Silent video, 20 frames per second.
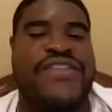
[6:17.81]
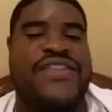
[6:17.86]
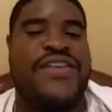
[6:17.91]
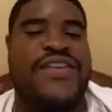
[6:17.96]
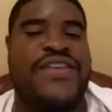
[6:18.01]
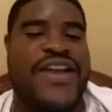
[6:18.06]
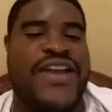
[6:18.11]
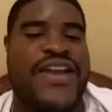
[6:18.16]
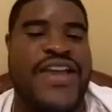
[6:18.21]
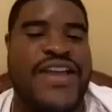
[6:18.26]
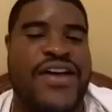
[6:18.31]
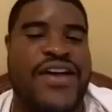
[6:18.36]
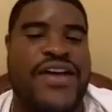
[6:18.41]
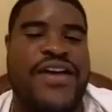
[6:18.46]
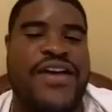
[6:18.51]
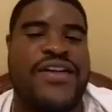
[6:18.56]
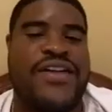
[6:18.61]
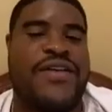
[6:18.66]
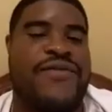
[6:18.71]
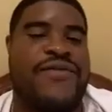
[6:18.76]
So to get
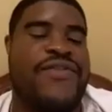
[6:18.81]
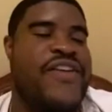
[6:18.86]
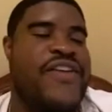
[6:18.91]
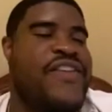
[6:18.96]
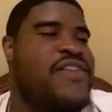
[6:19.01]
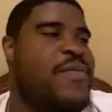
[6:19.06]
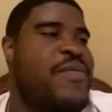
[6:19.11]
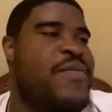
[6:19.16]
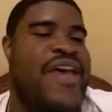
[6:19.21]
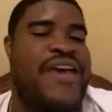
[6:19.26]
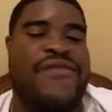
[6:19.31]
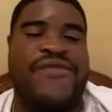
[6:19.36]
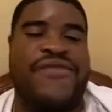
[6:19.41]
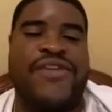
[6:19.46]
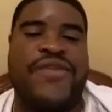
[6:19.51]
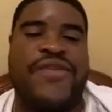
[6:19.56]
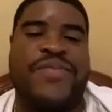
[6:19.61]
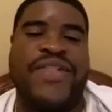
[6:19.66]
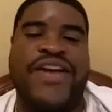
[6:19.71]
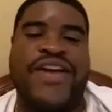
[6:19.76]
a defensive
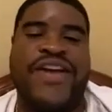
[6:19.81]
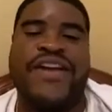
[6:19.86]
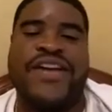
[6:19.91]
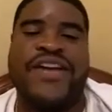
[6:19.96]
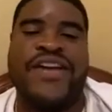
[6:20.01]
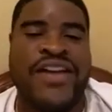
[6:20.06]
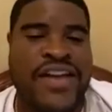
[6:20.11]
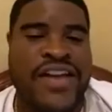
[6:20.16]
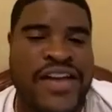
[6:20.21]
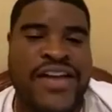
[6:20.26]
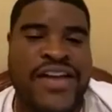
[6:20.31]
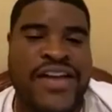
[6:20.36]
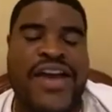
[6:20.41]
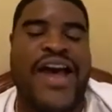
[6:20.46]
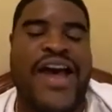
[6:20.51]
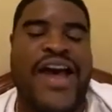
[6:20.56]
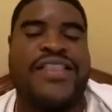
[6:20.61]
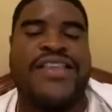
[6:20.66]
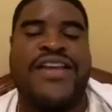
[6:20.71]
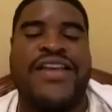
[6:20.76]
backfield player,
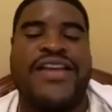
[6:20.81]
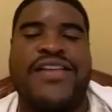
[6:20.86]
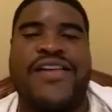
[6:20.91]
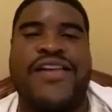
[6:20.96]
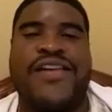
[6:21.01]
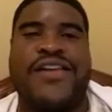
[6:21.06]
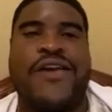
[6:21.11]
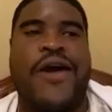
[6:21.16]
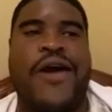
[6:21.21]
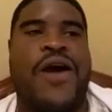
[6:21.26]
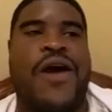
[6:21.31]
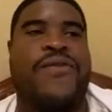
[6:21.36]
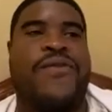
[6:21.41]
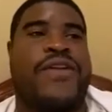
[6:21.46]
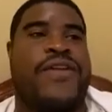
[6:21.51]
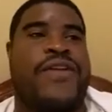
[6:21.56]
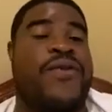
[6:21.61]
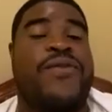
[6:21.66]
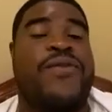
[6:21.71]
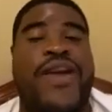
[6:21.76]
I think
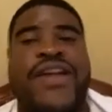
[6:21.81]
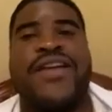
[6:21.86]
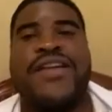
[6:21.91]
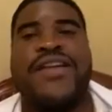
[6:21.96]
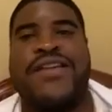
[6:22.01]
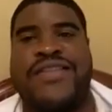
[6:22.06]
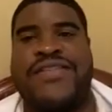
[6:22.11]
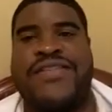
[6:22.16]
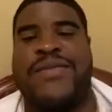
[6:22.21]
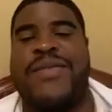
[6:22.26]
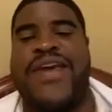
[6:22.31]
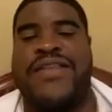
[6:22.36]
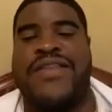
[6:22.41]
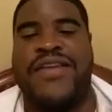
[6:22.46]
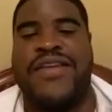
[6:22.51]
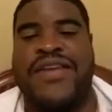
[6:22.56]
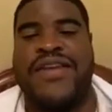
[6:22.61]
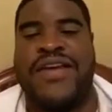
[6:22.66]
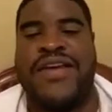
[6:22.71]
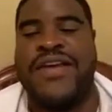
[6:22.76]
they're ready to make
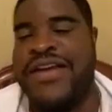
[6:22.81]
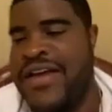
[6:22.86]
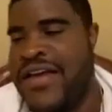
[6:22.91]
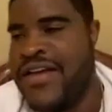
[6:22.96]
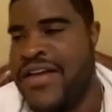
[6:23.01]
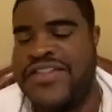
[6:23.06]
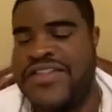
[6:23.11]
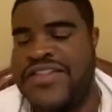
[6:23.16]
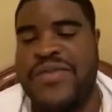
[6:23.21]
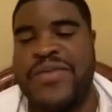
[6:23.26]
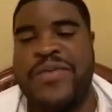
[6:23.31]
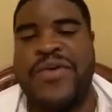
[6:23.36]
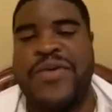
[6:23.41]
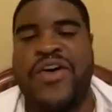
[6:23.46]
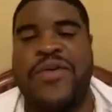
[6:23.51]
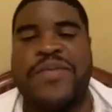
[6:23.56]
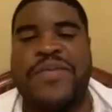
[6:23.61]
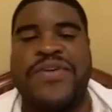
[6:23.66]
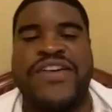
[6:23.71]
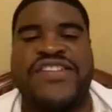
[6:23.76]
the Super
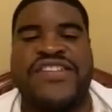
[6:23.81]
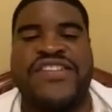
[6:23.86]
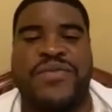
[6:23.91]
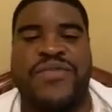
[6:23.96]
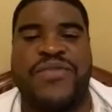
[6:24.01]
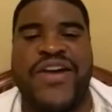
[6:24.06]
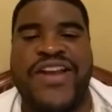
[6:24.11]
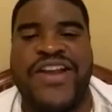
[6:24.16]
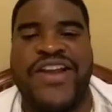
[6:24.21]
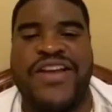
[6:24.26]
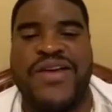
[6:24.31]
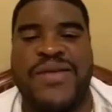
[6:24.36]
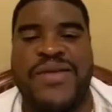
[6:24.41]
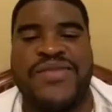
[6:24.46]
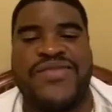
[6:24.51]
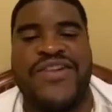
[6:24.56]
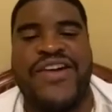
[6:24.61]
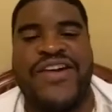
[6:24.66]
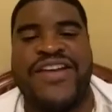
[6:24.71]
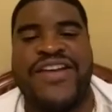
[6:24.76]
Bowl push if Brady
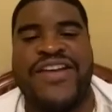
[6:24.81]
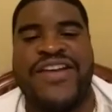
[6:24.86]
comes right.